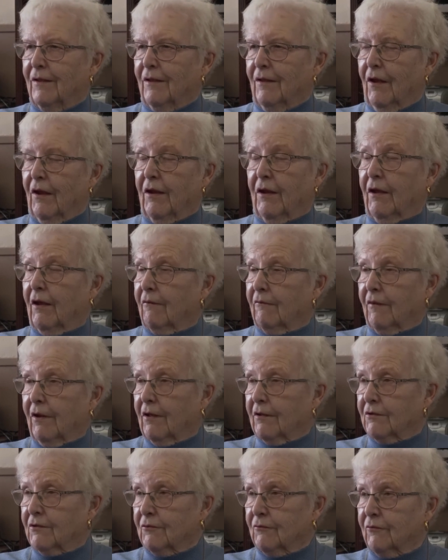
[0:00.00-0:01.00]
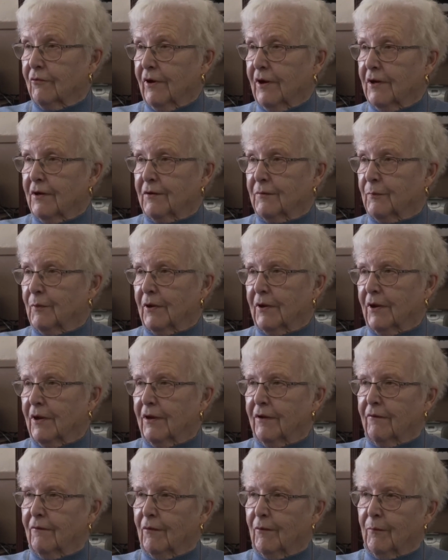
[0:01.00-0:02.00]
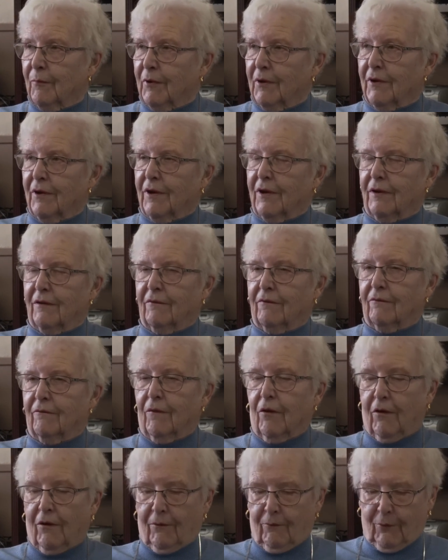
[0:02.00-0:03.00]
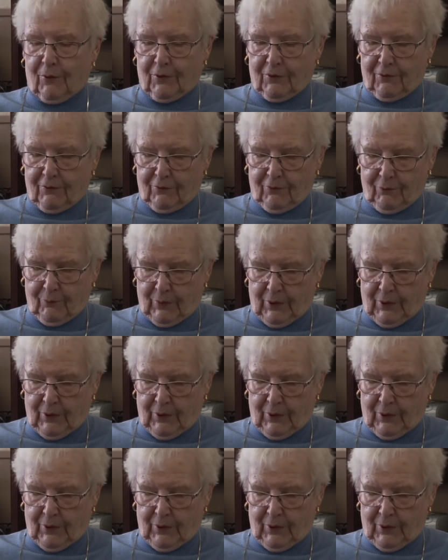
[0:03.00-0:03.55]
I have lots of friends, but I never been involved with doing